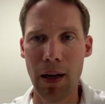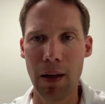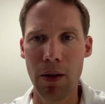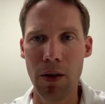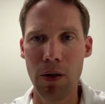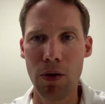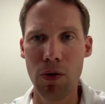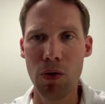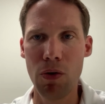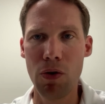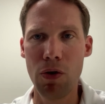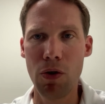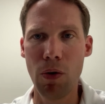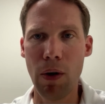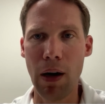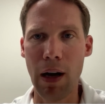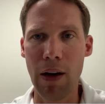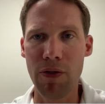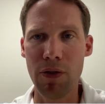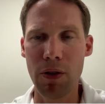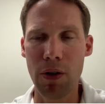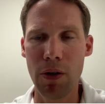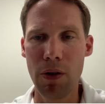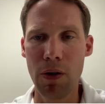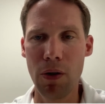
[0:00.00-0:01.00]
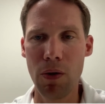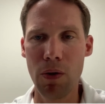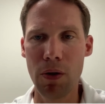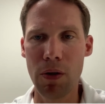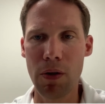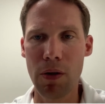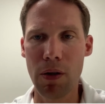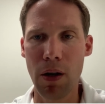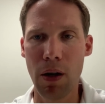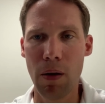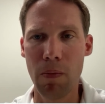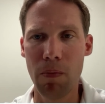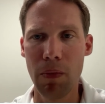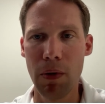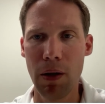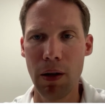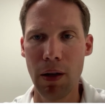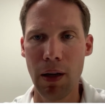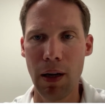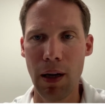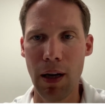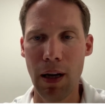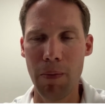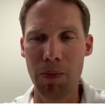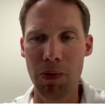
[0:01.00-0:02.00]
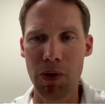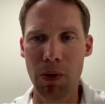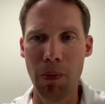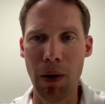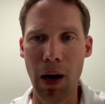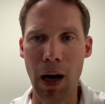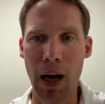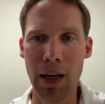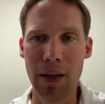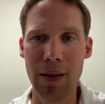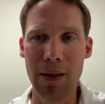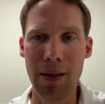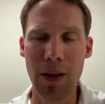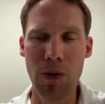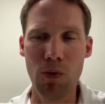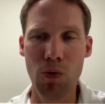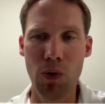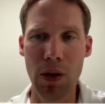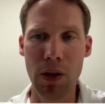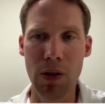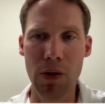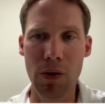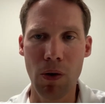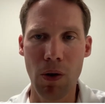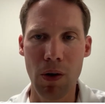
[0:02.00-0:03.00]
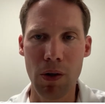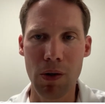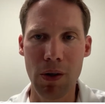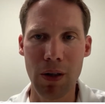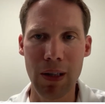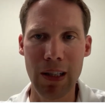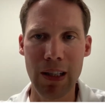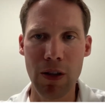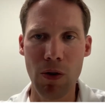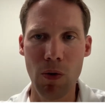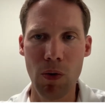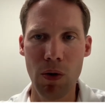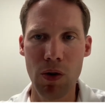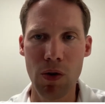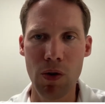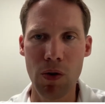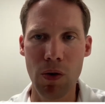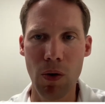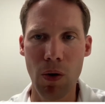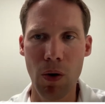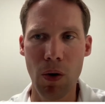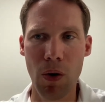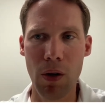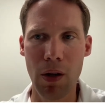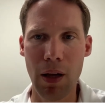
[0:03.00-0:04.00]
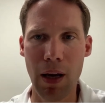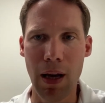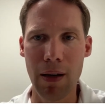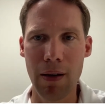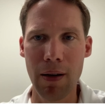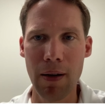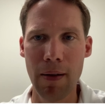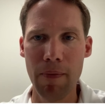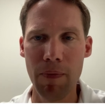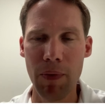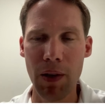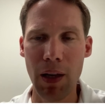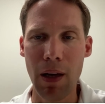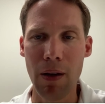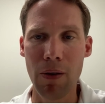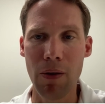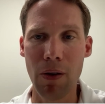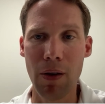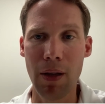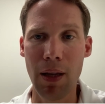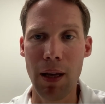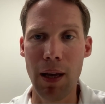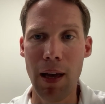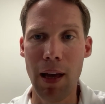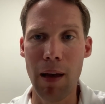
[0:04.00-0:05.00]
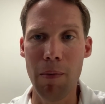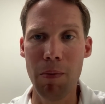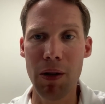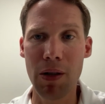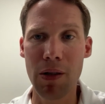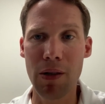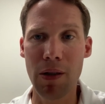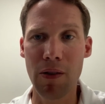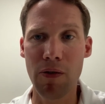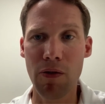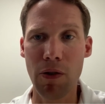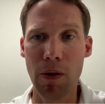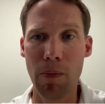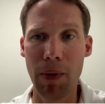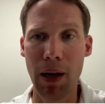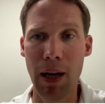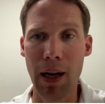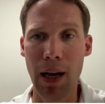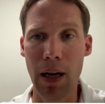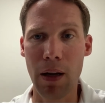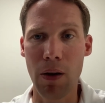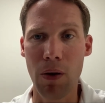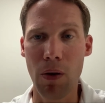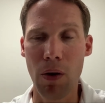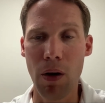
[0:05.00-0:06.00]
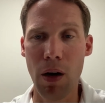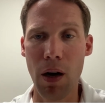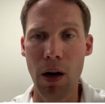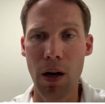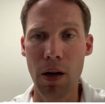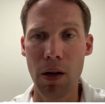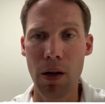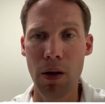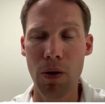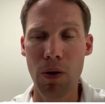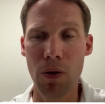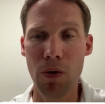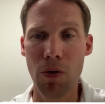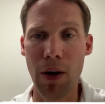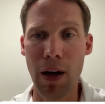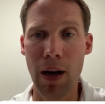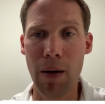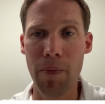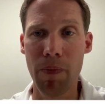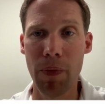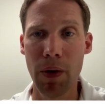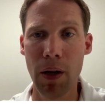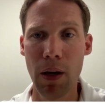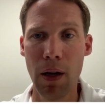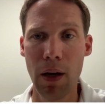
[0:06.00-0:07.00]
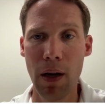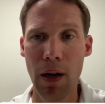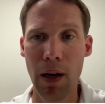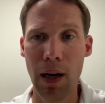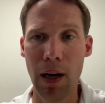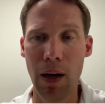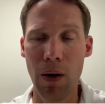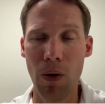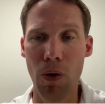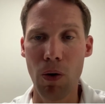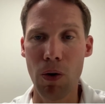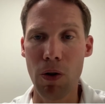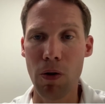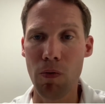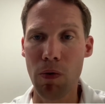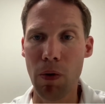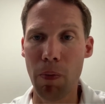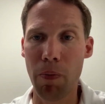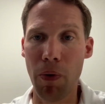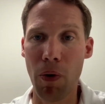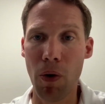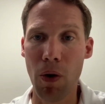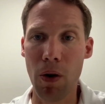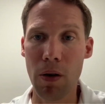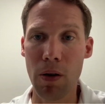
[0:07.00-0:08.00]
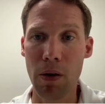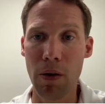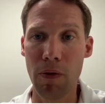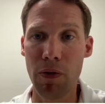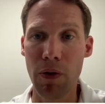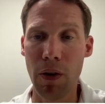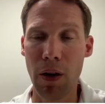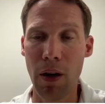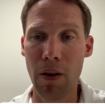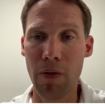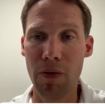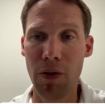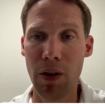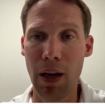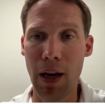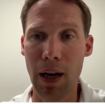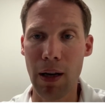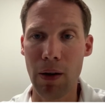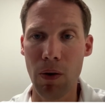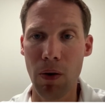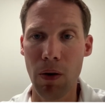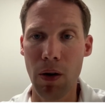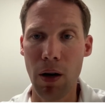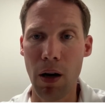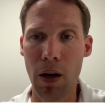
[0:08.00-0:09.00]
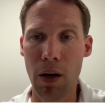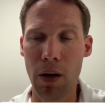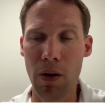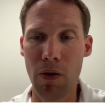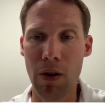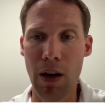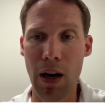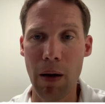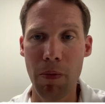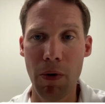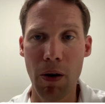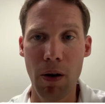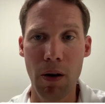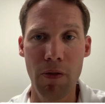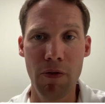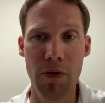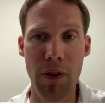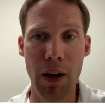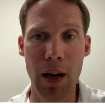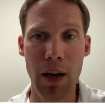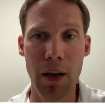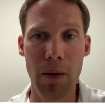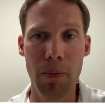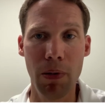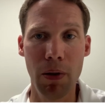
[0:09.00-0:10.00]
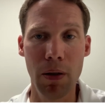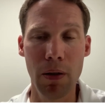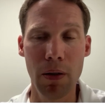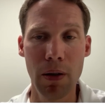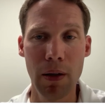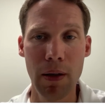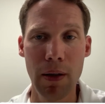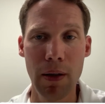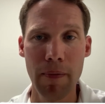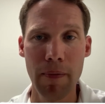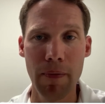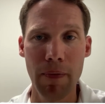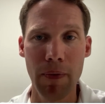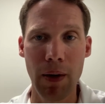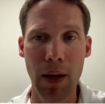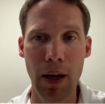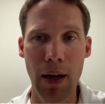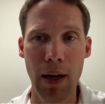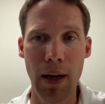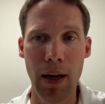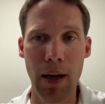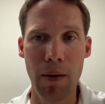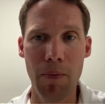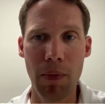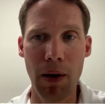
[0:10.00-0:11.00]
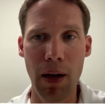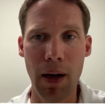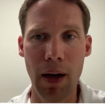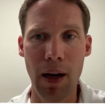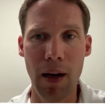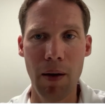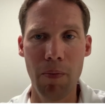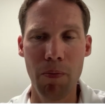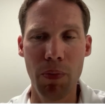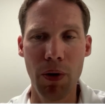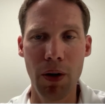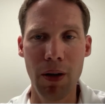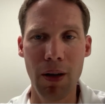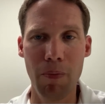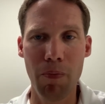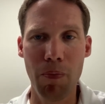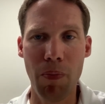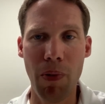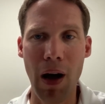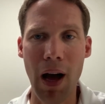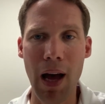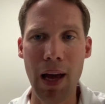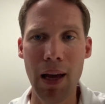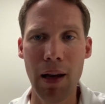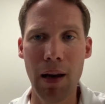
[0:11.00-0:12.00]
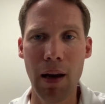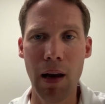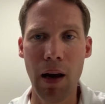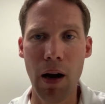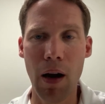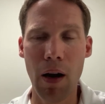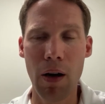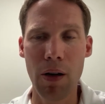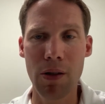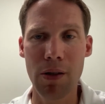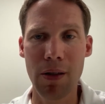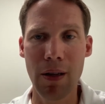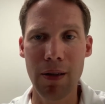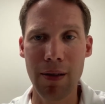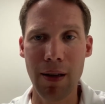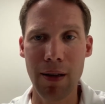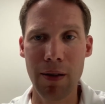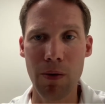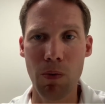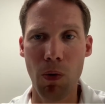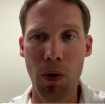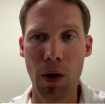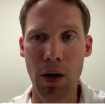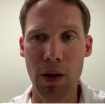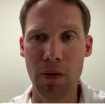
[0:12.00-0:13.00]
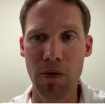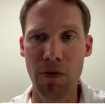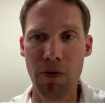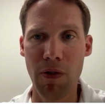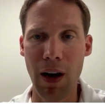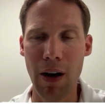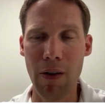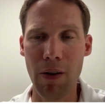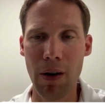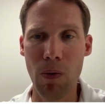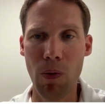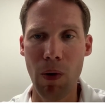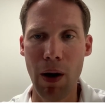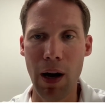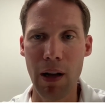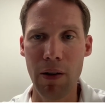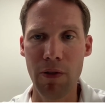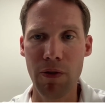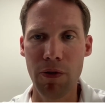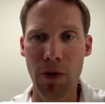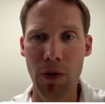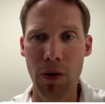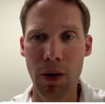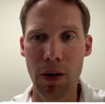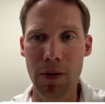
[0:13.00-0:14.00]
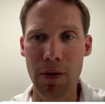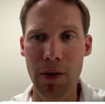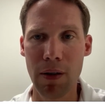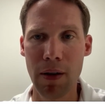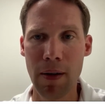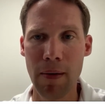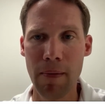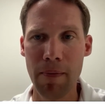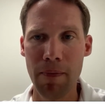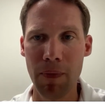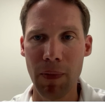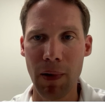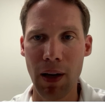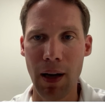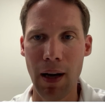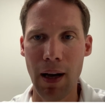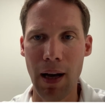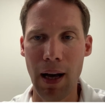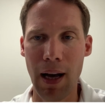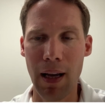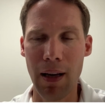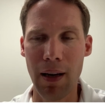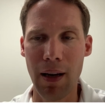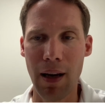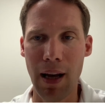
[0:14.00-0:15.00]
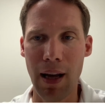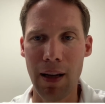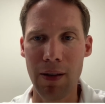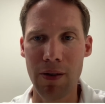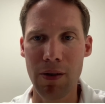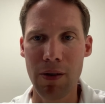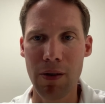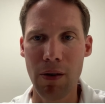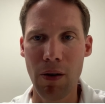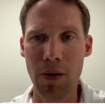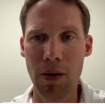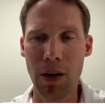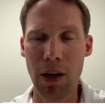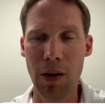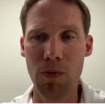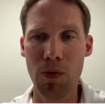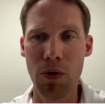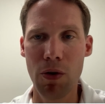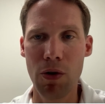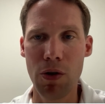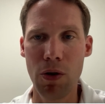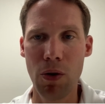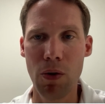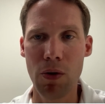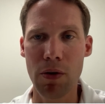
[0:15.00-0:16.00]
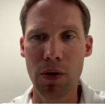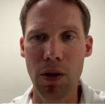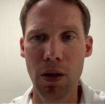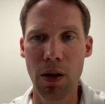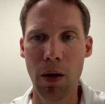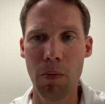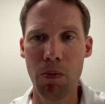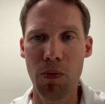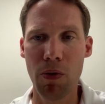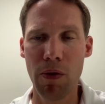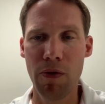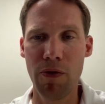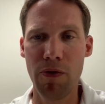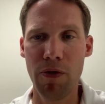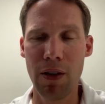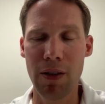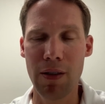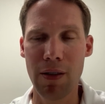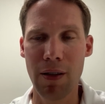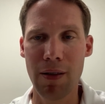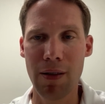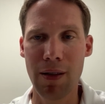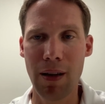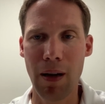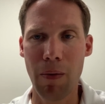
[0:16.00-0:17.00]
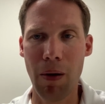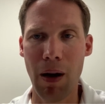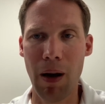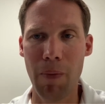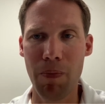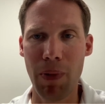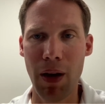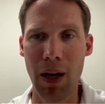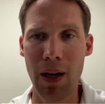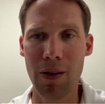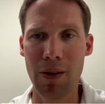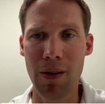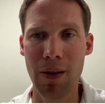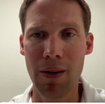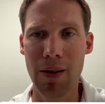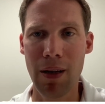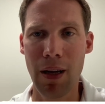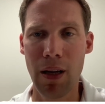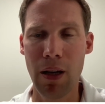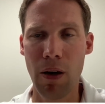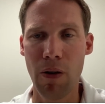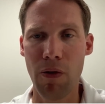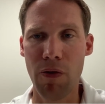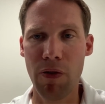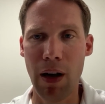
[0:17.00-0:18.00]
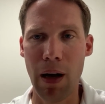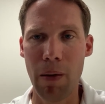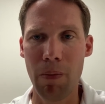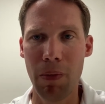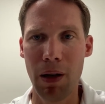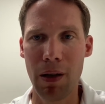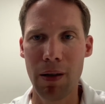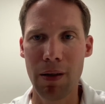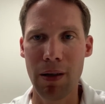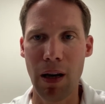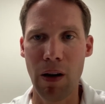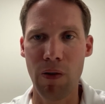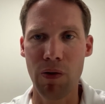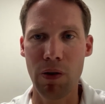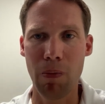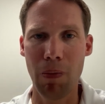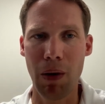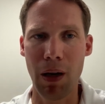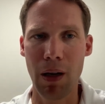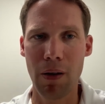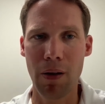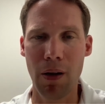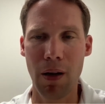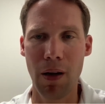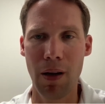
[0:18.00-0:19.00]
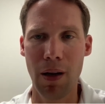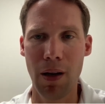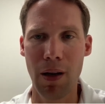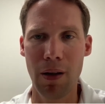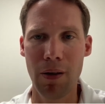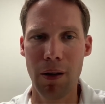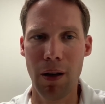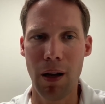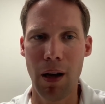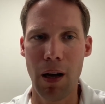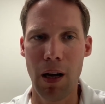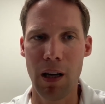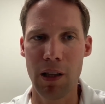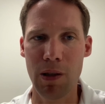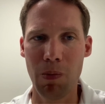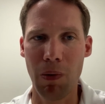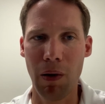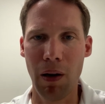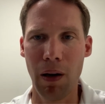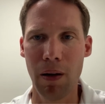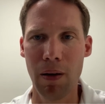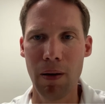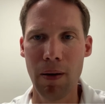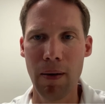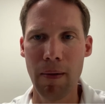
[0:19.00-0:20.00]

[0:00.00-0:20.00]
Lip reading: You do have to use some IT resources to ensure that either the images from that echocardiogram or the report of the echocardiogram are available. But by and large, this has worked very well for us and has certainly reduced the number of visits that patients and their families have to make to the hospital.